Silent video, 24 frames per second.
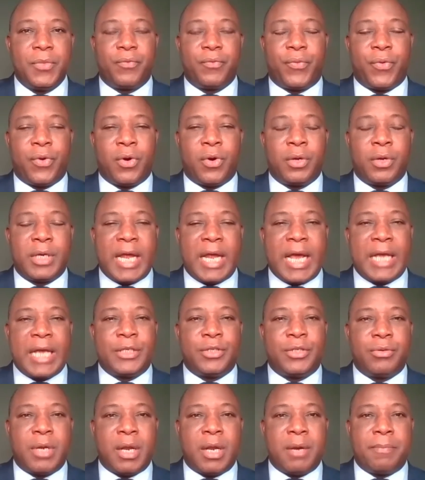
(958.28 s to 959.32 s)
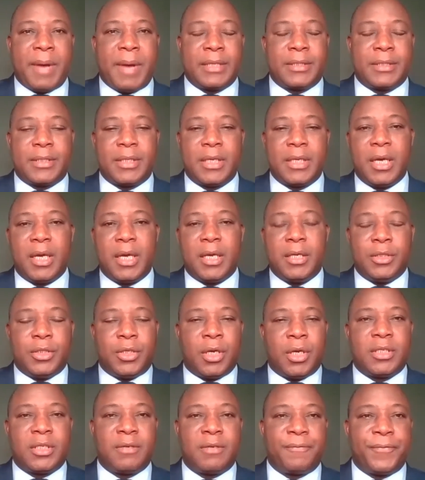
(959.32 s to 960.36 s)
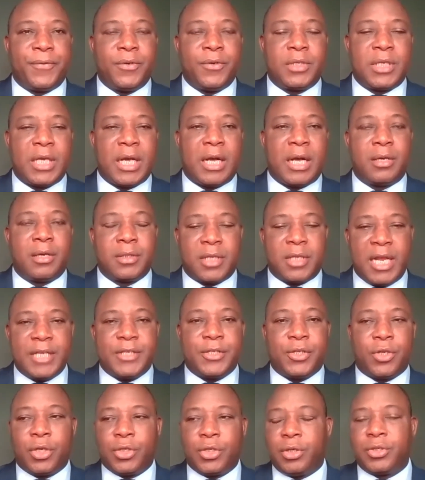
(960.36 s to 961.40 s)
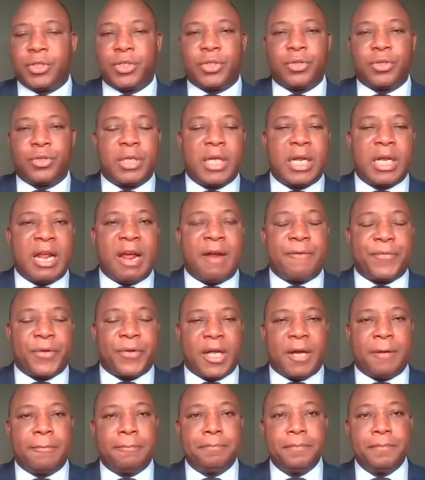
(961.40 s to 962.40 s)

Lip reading: for Nigerian banks? In just a few seconds, let's touch on Southern Africa